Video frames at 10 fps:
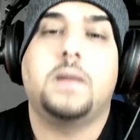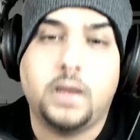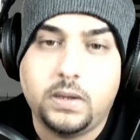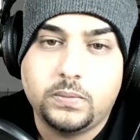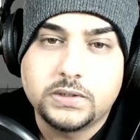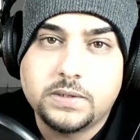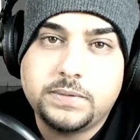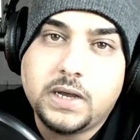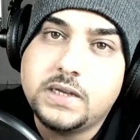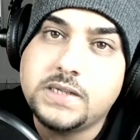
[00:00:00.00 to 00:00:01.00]
Hey, what is up
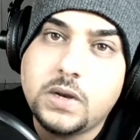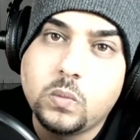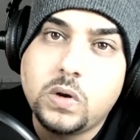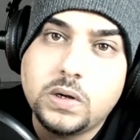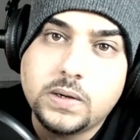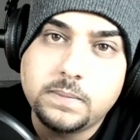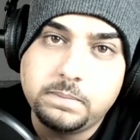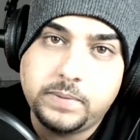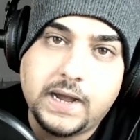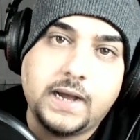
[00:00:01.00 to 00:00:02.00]
guys, and
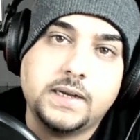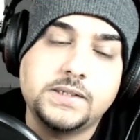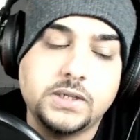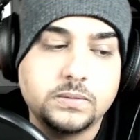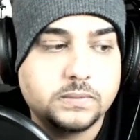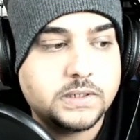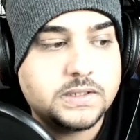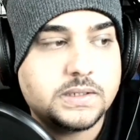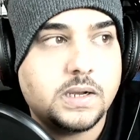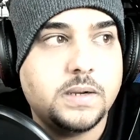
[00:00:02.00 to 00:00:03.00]
welcome back. So
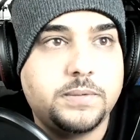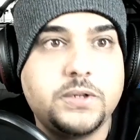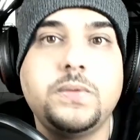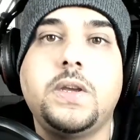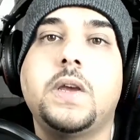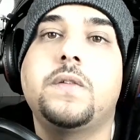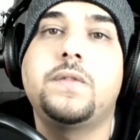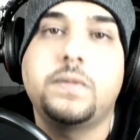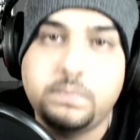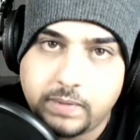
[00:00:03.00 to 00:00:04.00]
it's time to
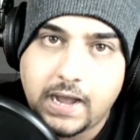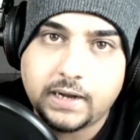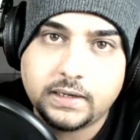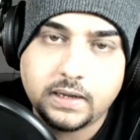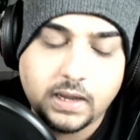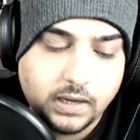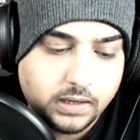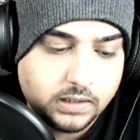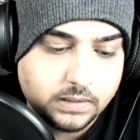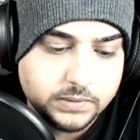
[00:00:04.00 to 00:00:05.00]
give back,
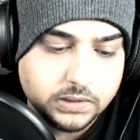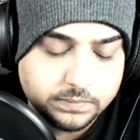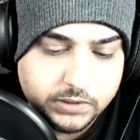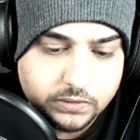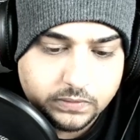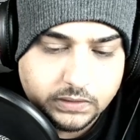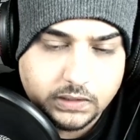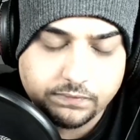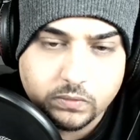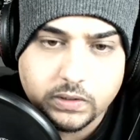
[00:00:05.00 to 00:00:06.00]
and I'm going to be doing
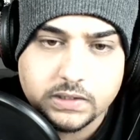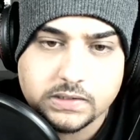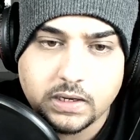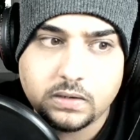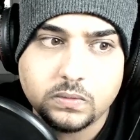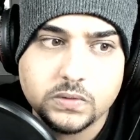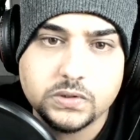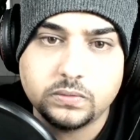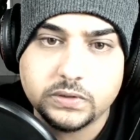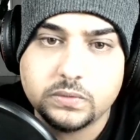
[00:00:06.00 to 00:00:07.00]
giveaways, and
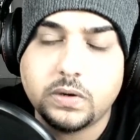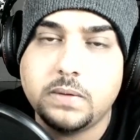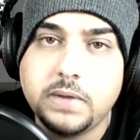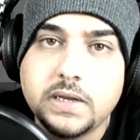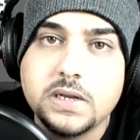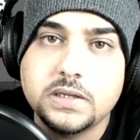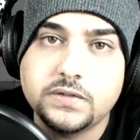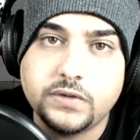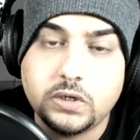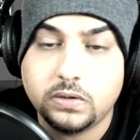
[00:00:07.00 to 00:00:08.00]
also the reason why I'm making
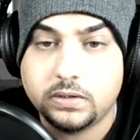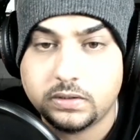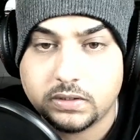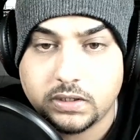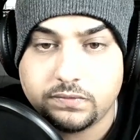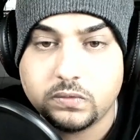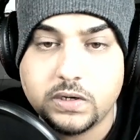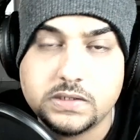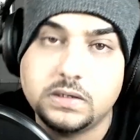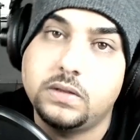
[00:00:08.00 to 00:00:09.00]
this video, other than
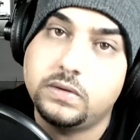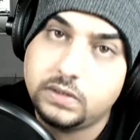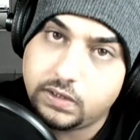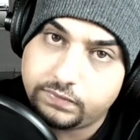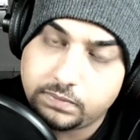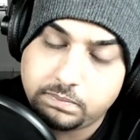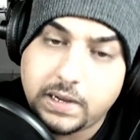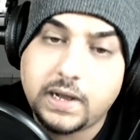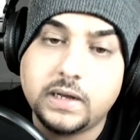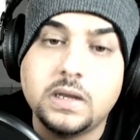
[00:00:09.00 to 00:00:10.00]
giveaways and other than giving
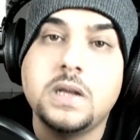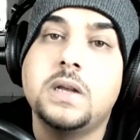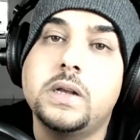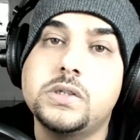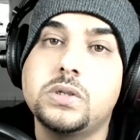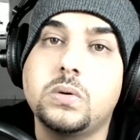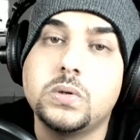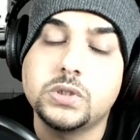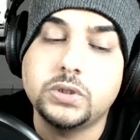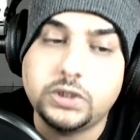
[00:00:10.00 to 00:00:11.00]
back, is to
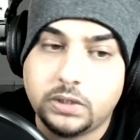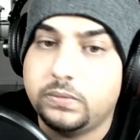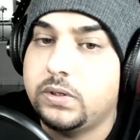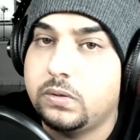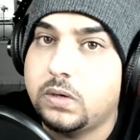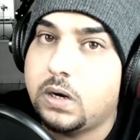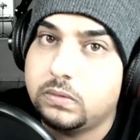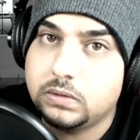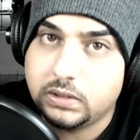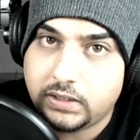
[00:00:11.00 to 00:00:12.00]
also share with you
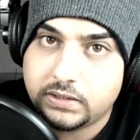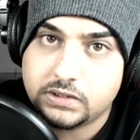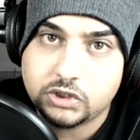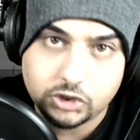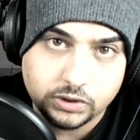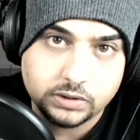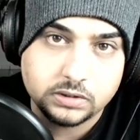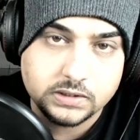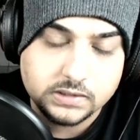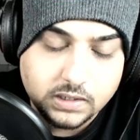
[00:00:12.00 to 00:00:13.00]
our latest shirt
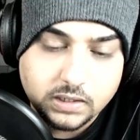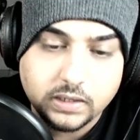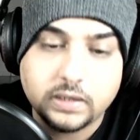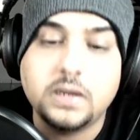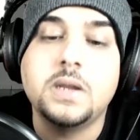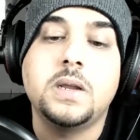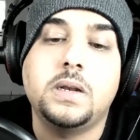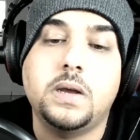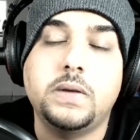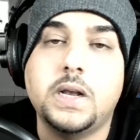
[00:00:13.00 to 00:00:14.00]
design.
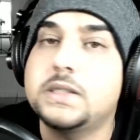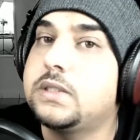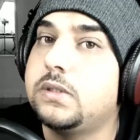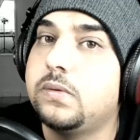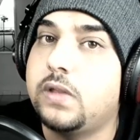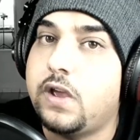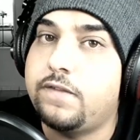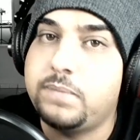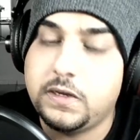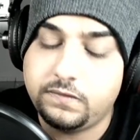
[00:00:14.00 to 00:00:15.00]
Now it has to do with
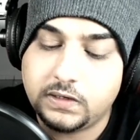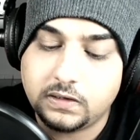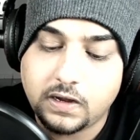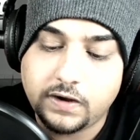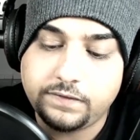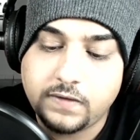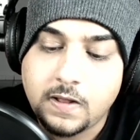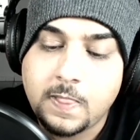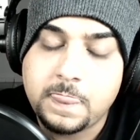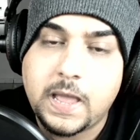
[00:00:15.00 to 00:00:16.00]
FPV life,
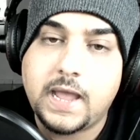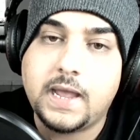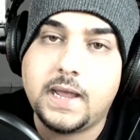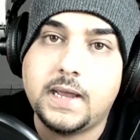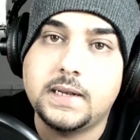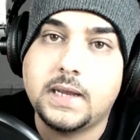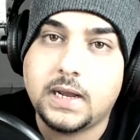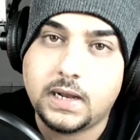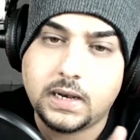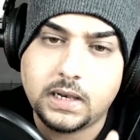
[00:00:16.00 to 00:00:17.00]
and
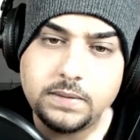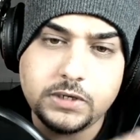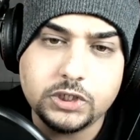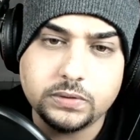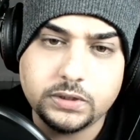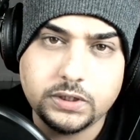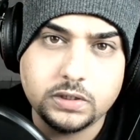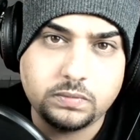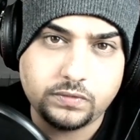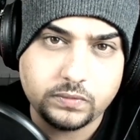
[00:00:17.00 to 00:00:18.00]
let me show it to
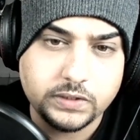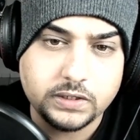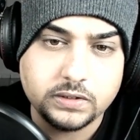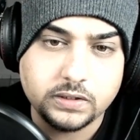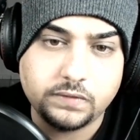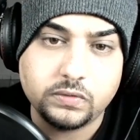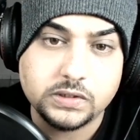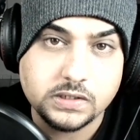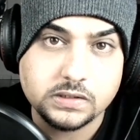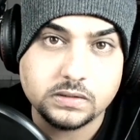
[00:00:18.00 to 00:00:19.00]
you before we get into the
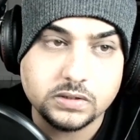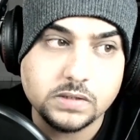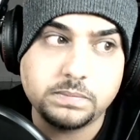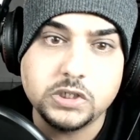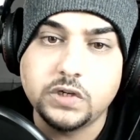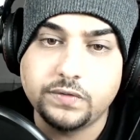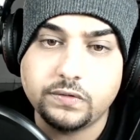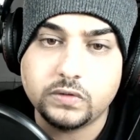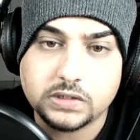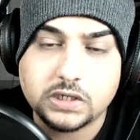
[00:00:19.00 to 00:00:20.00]
giveaways, because there's a bunch of
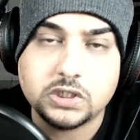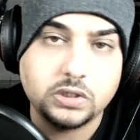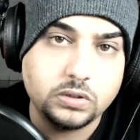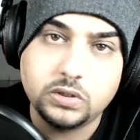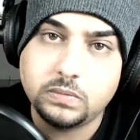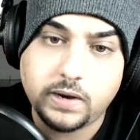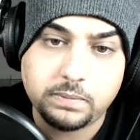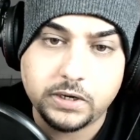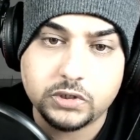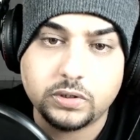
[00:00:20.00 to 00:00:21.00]
giveaways actually, YouTube
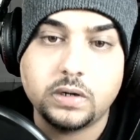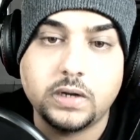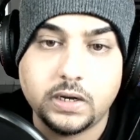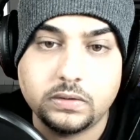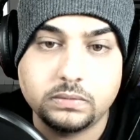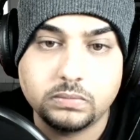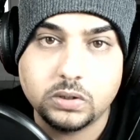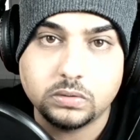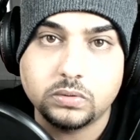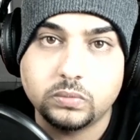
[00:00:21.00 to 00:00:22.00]
and Patreon,
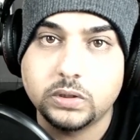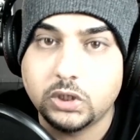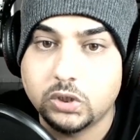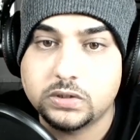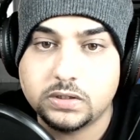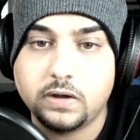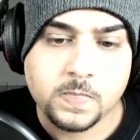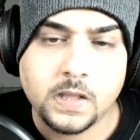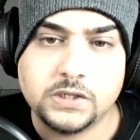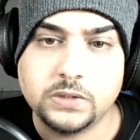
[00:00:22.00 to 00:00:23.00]
and the really good
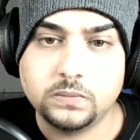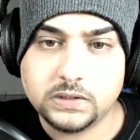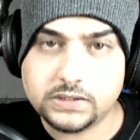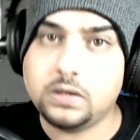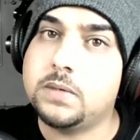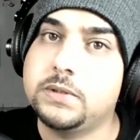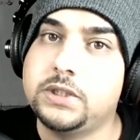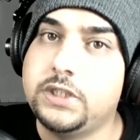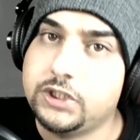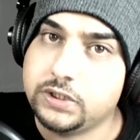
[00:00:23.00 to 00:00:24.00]
stuff. So let's talk about
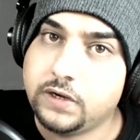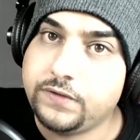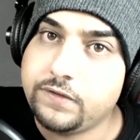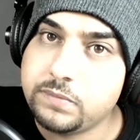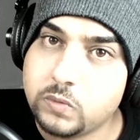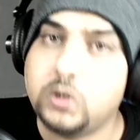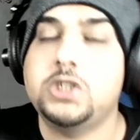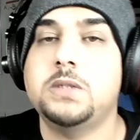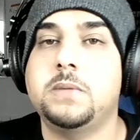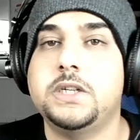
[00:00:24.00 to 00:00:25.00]
the t-shirt. Now, if you haven't been
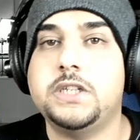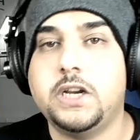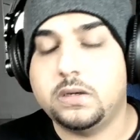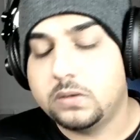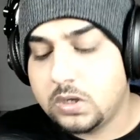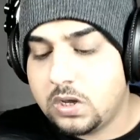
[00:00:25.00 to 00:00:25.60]
watching my channel,